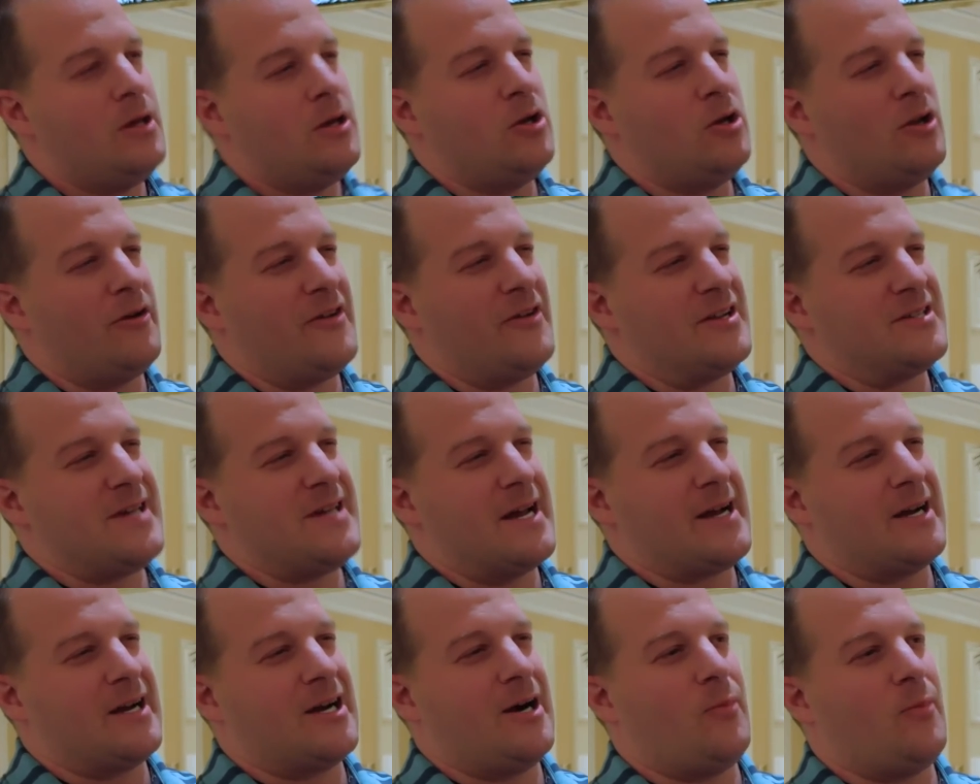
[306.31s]
if I
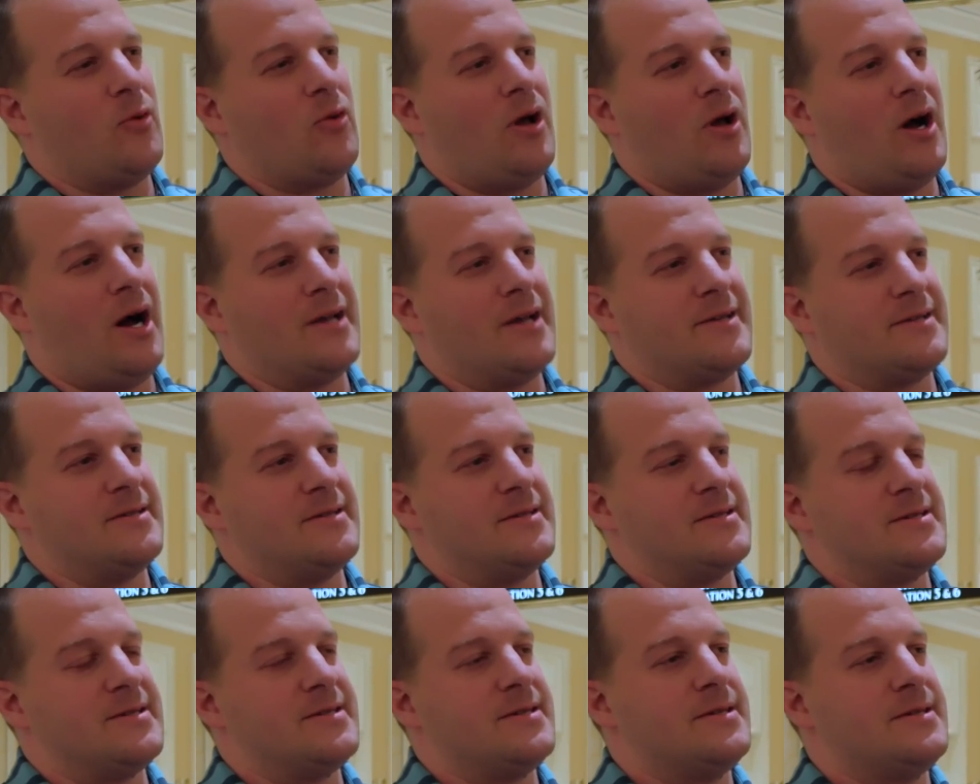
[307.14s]
take a couple
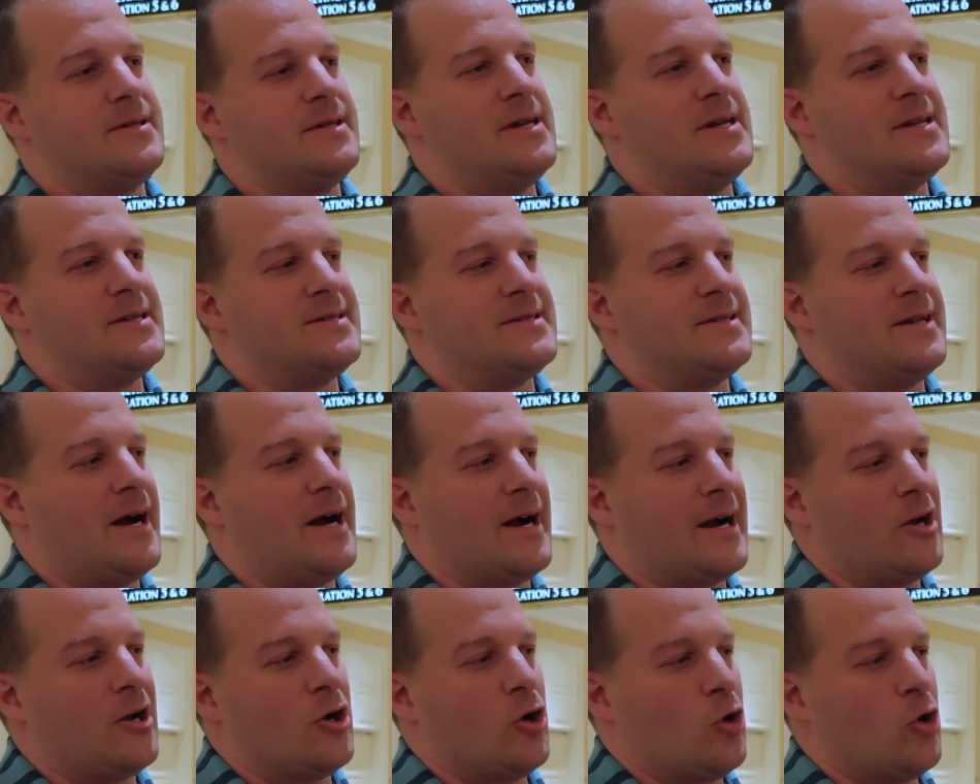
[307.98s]
losses, it's not
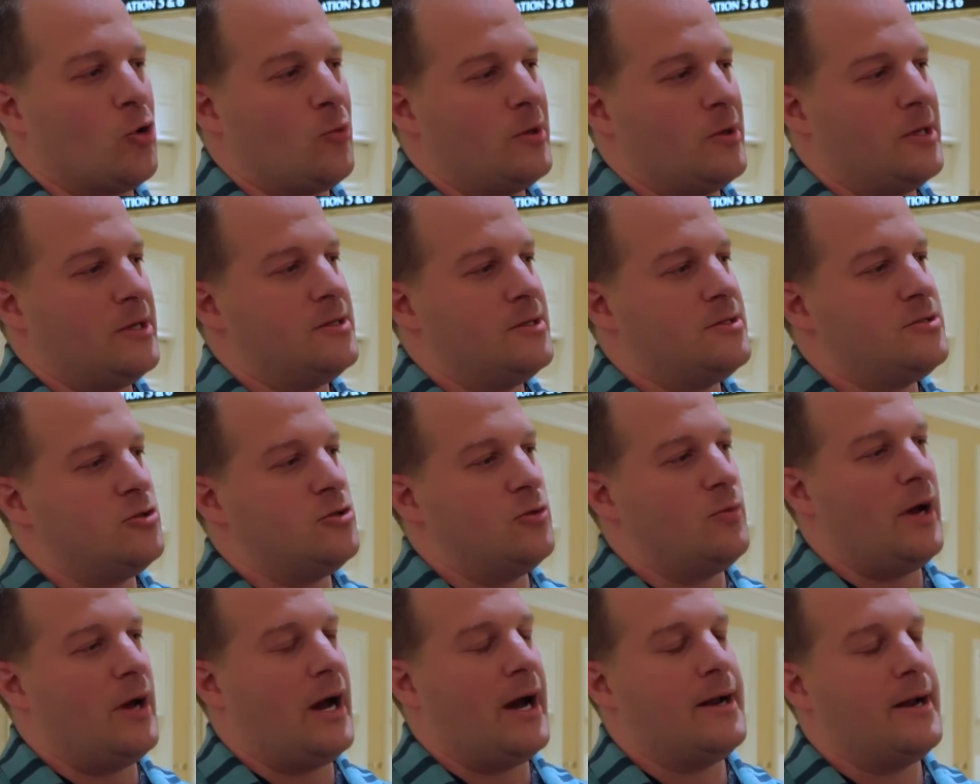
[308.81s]
going to hurt me too
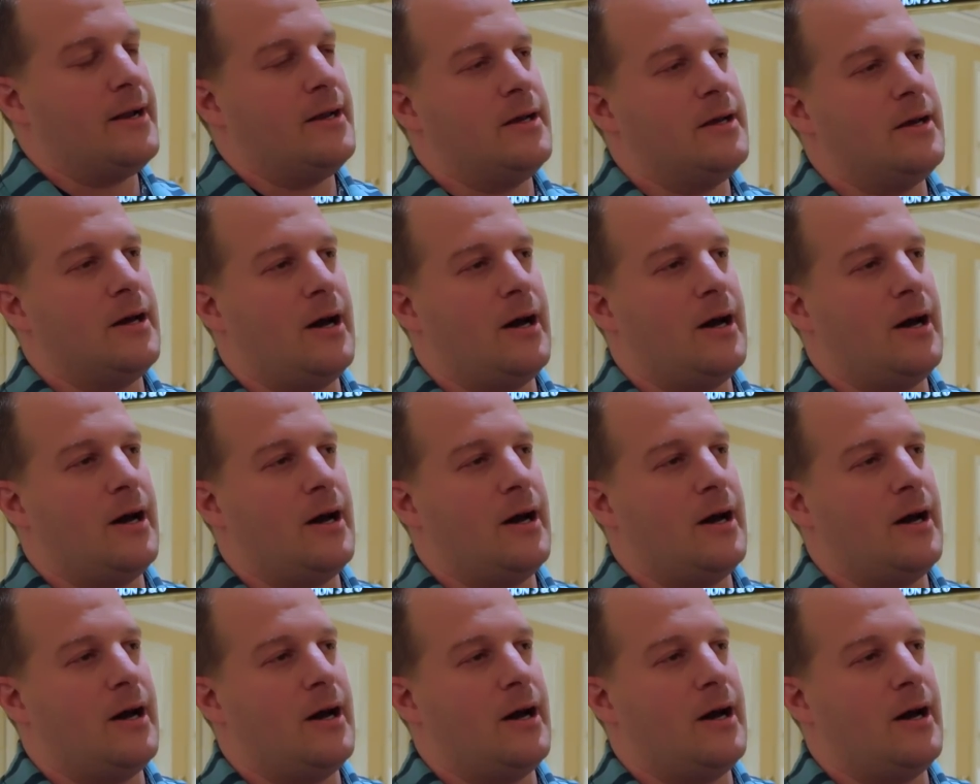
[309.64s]
bad,